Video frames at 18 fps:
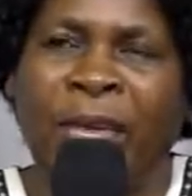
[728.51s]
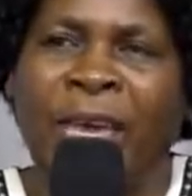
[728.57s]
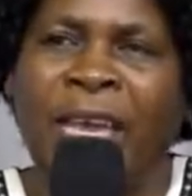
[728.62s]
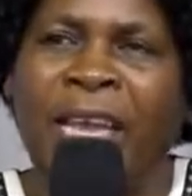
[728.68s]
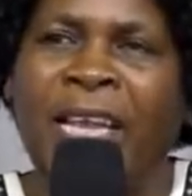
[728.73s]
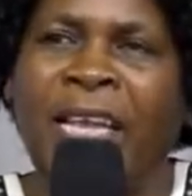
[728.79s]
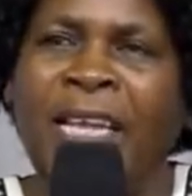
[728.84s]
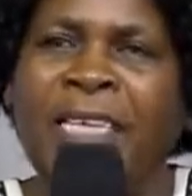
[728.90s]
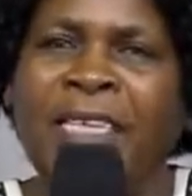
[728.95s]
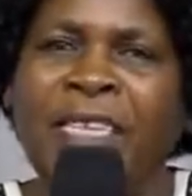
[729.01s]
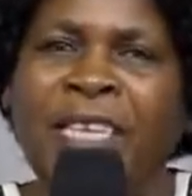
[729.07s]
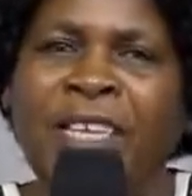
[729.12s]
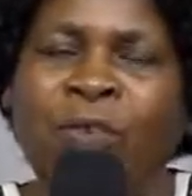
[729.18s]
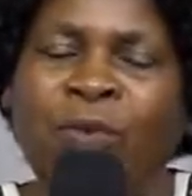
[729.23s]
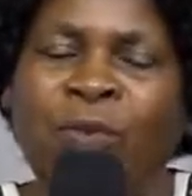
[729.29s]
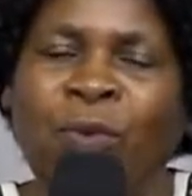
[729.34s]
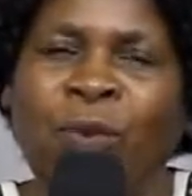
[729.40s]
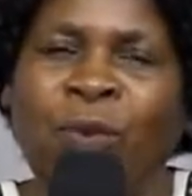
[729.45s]
and listen
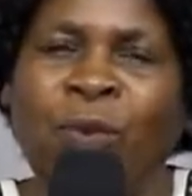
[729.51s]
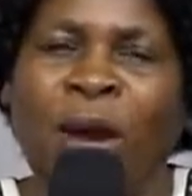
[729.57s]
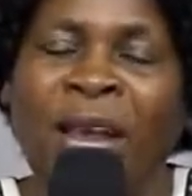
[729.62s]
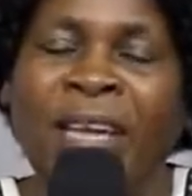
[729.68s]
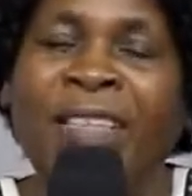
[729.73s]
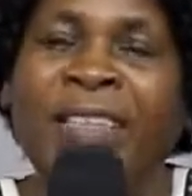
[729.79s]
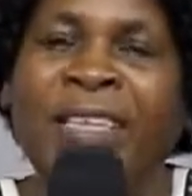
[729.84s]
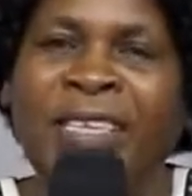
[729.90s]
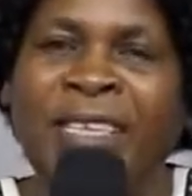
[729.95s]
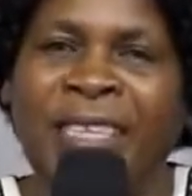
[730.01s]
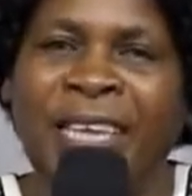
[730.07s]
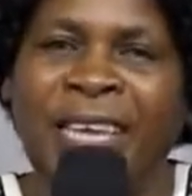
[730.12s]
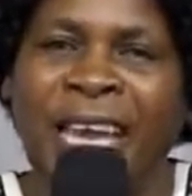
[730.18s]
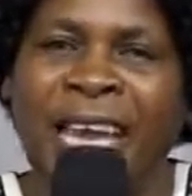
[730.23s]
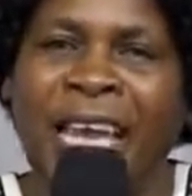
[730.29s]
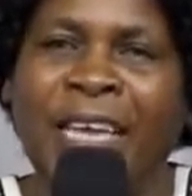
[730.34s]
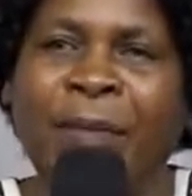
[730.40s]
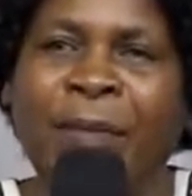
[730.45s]
to what they say
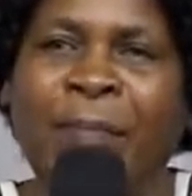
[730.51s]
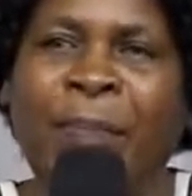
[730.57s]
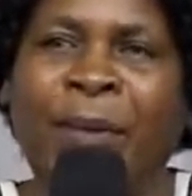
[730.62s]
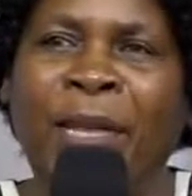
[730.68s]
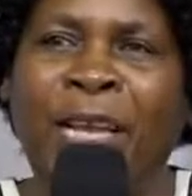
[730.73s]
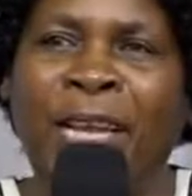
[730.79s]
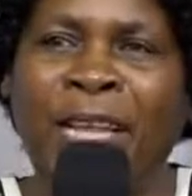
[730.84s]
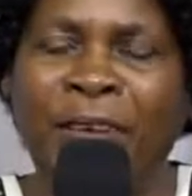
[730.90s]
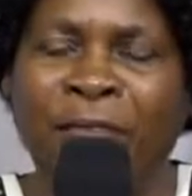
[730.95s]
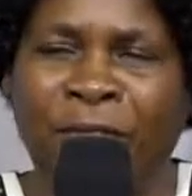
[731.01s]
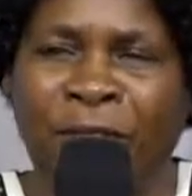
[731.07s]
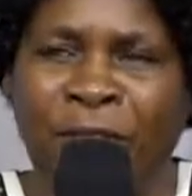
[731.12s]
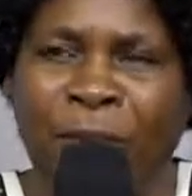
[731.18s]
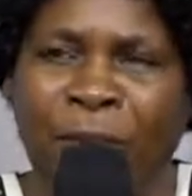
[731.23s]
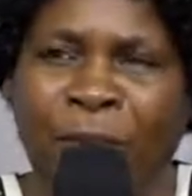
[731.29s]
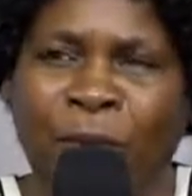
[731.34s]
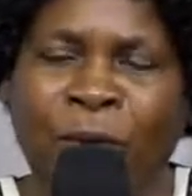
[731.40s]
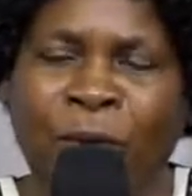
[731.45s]
and believe
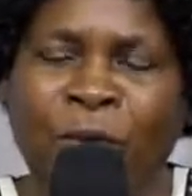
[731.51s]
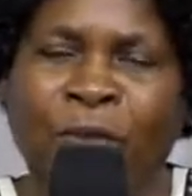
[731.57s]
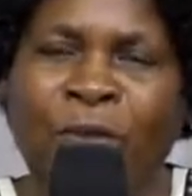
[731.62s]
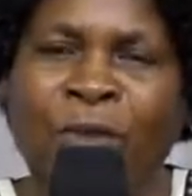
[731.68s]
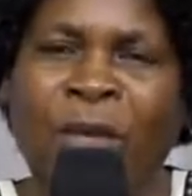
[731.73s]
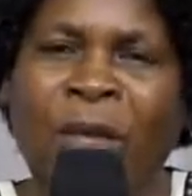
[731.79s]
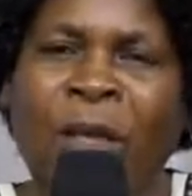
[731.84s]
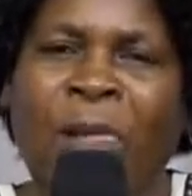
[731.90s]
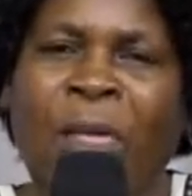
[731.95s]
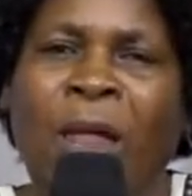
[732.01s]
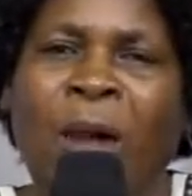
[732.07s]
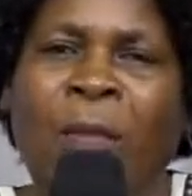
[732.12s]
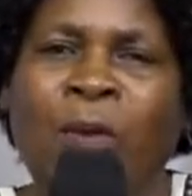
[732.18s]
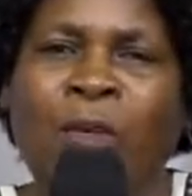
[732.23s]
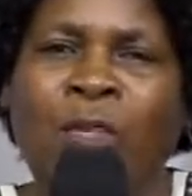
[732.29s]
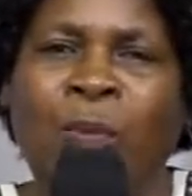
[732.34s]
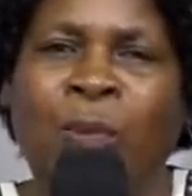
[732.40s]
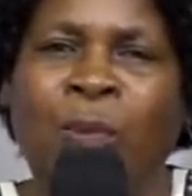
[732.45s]
them, because
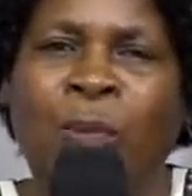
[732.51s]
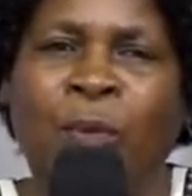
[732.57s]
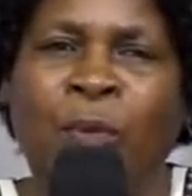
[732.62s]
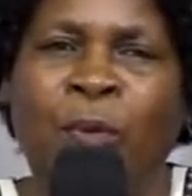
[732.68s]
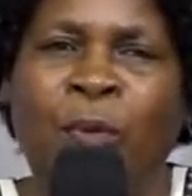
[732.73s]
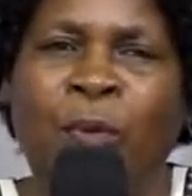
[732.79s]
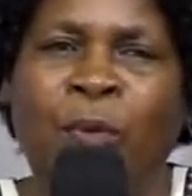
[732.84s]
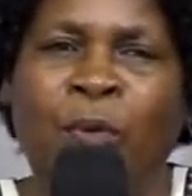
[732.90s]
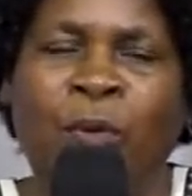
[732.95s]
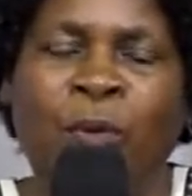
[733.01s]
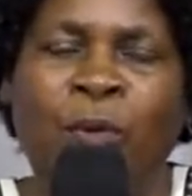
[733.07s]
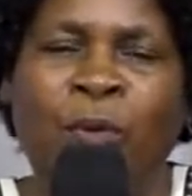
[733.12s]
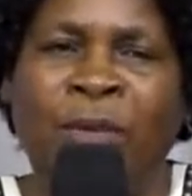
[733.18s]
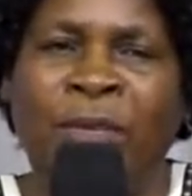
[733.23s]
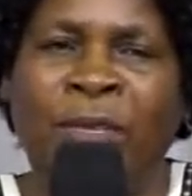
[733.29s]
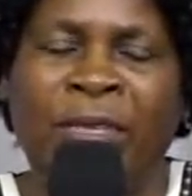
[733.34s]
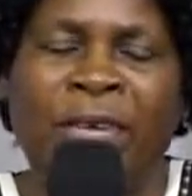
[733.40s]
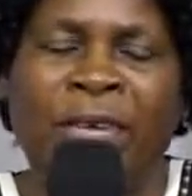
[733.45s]
most people will
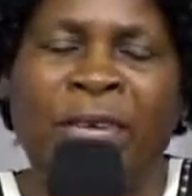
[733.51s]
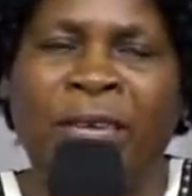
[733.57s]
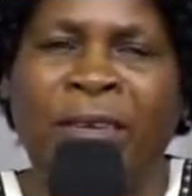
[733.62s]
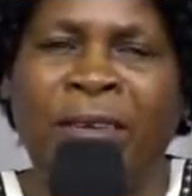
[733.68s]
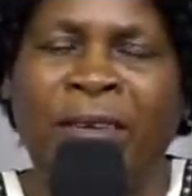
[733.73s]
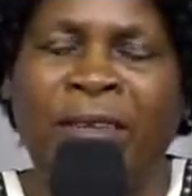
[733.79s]
always say,